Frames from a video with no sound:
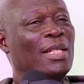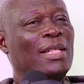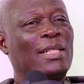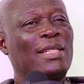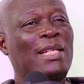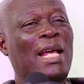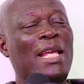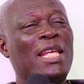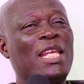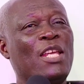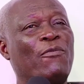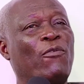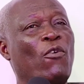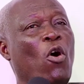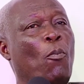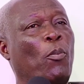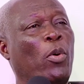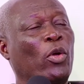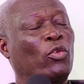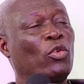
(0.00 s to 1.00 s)
that if
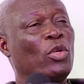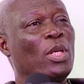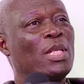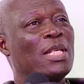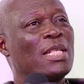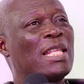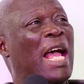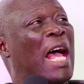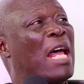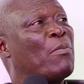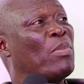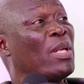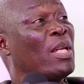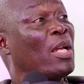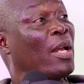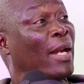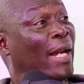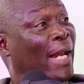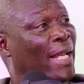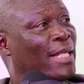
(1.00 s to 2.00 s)
opportunities had been
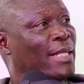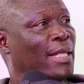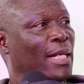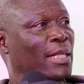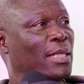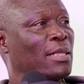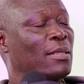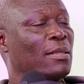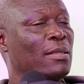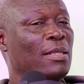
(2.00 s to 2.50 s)
created